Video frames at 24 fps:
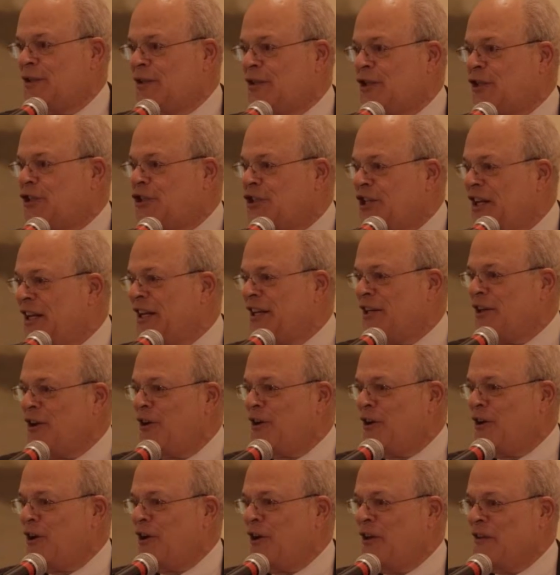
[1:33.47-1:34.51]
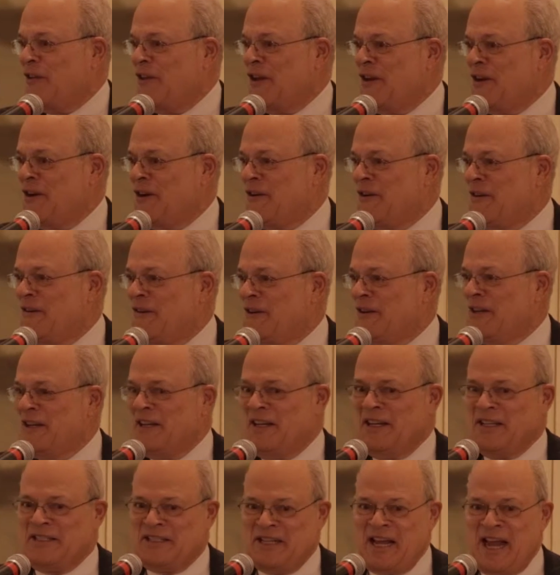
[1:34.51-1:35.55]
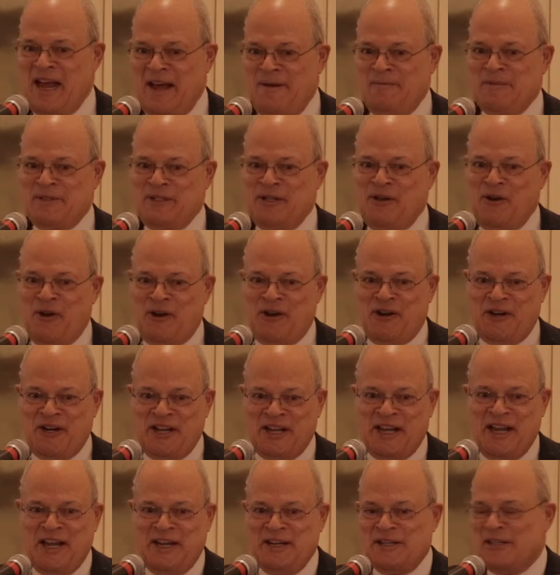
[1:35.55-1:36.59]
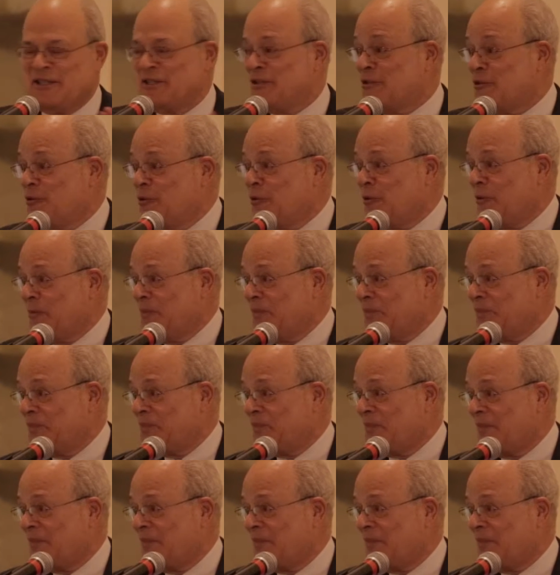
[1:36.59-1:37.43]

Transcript: to cheat on their exams in order to get into school.